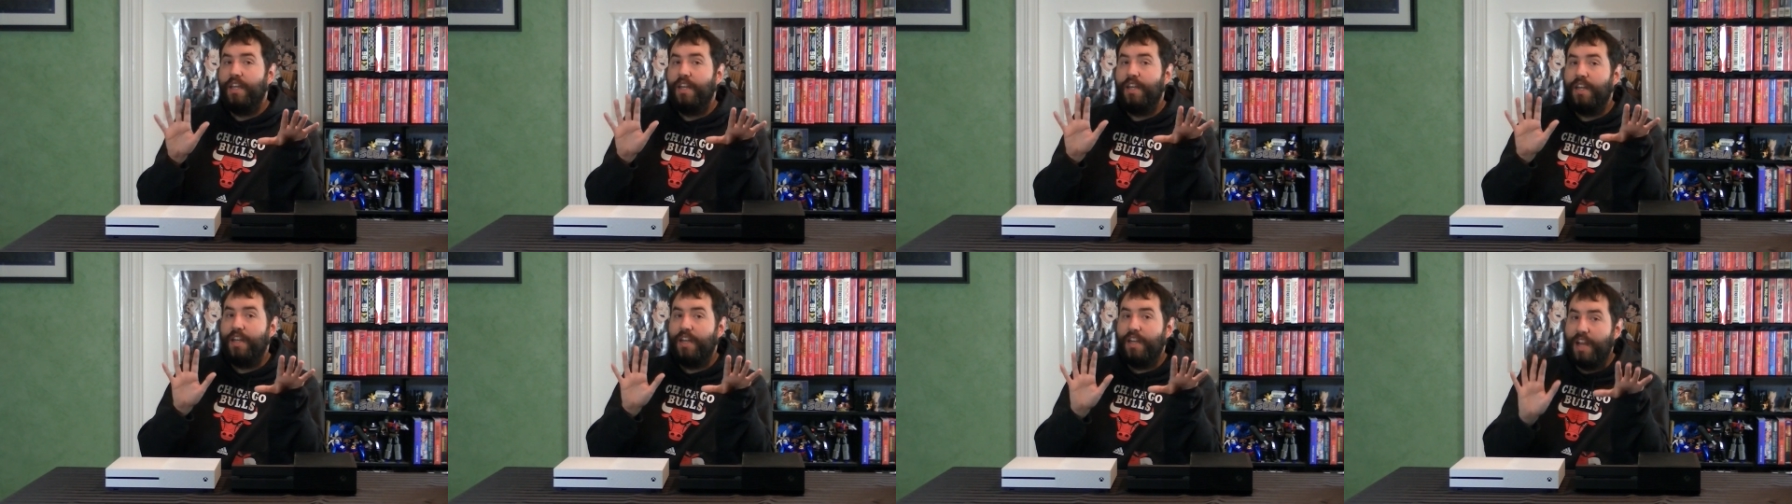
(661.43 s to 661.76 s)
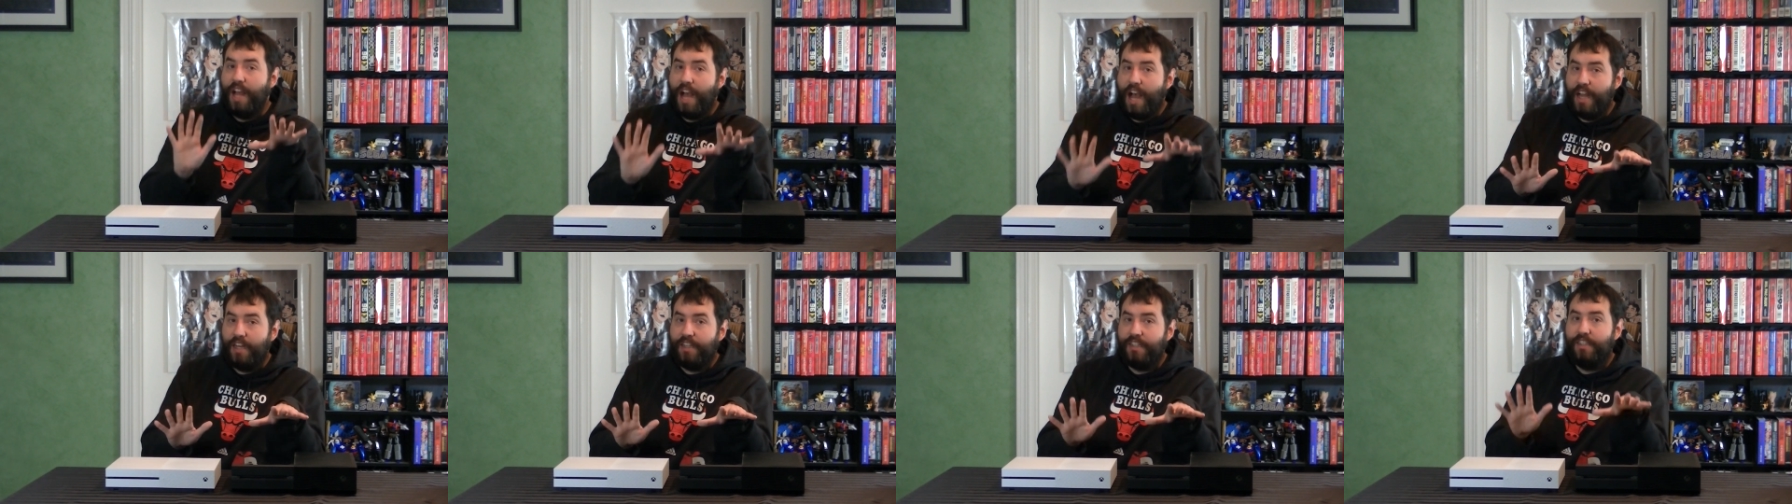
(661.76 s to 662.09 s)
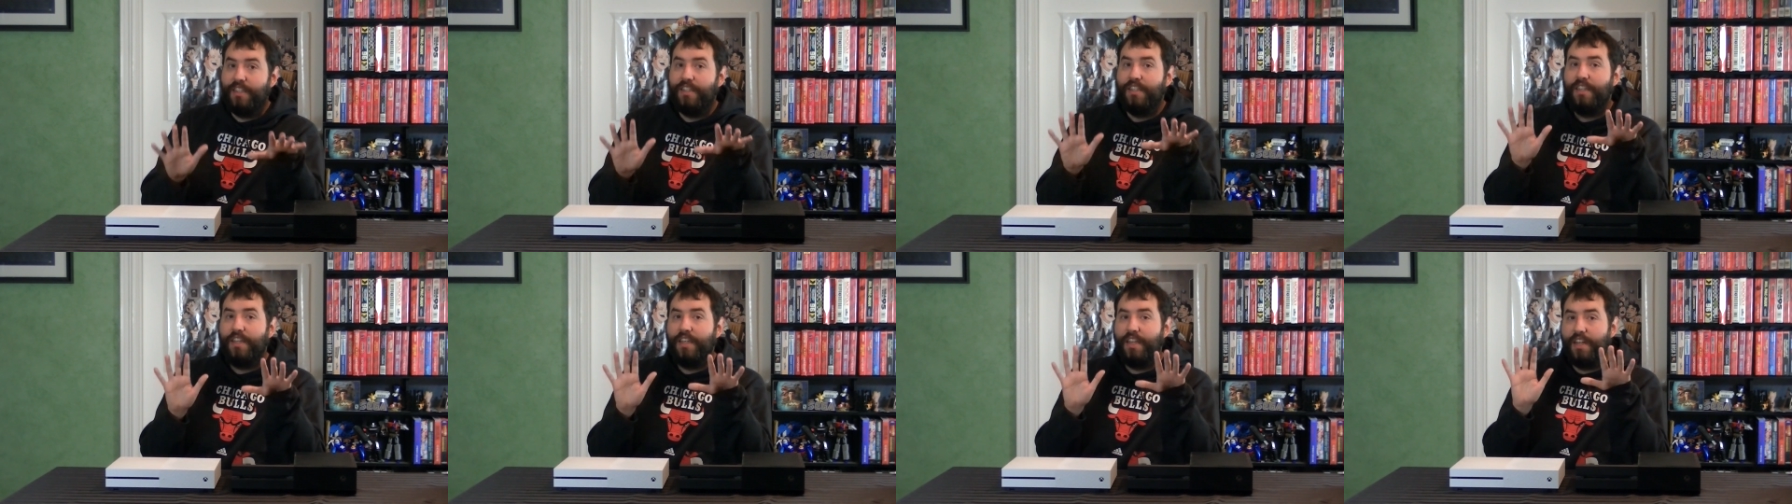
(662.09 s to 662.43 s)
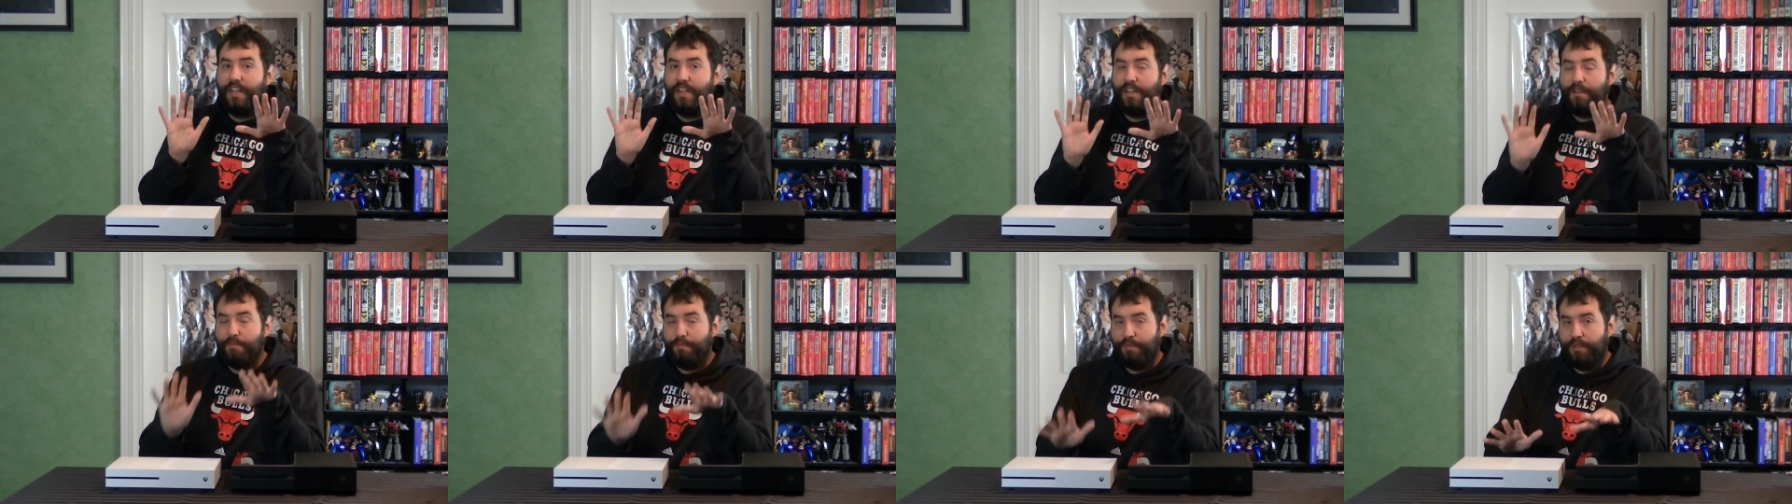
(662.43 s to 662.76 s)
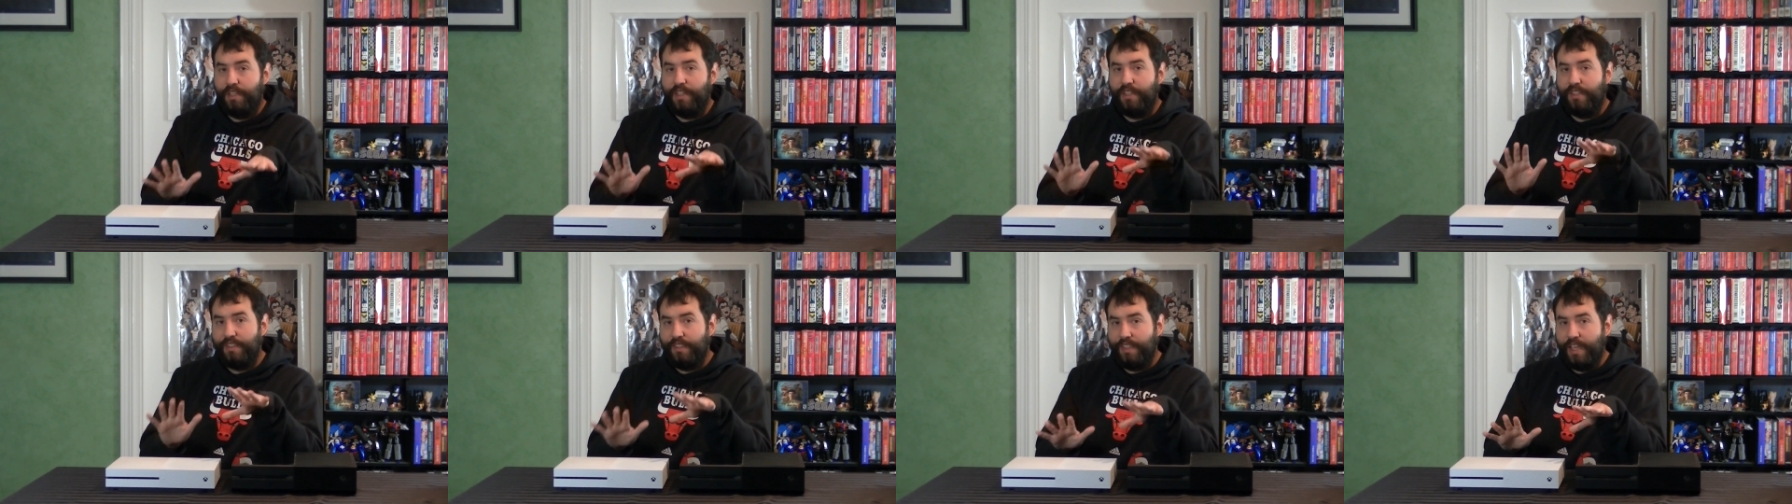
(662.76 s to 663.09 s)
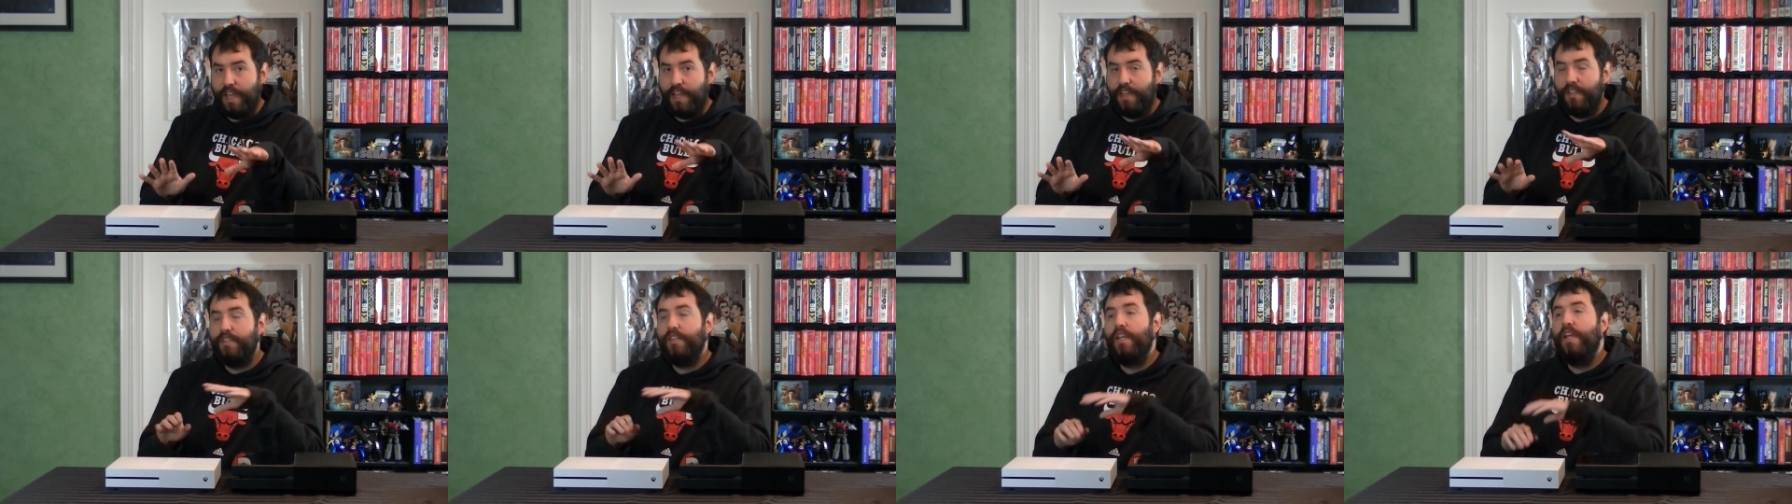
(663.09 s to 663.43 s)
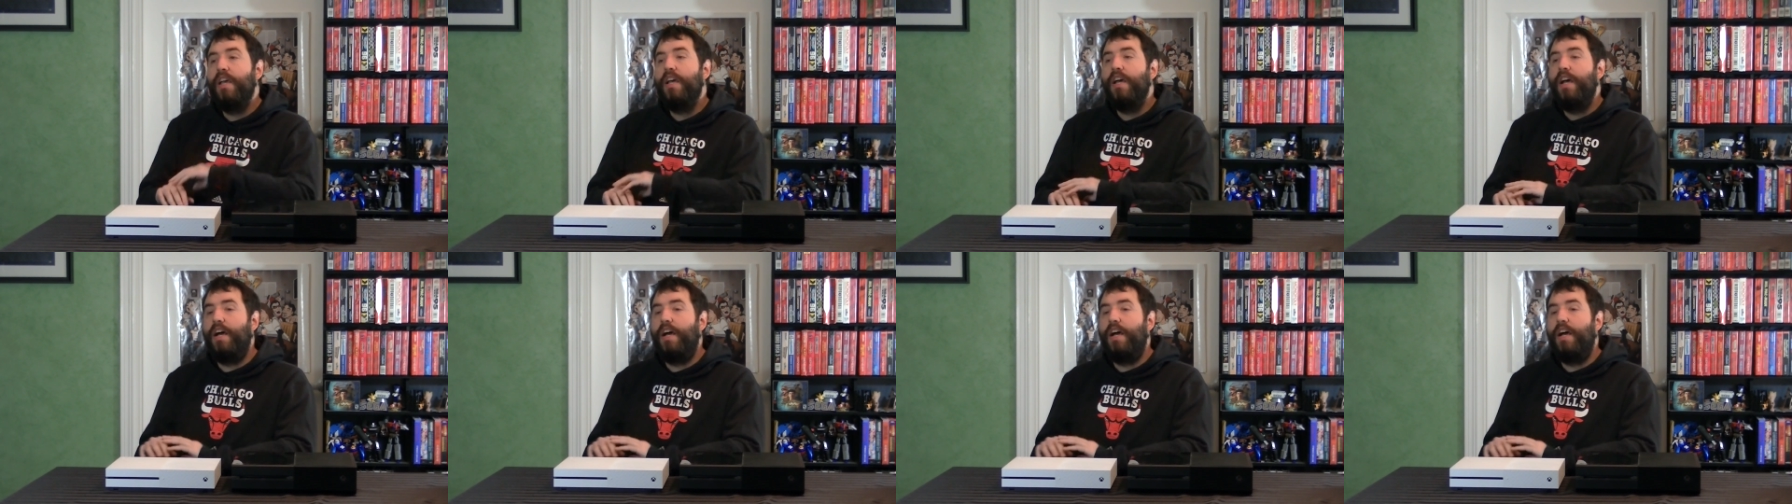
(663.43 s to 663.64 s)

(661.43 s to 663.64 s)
not in a complete sense,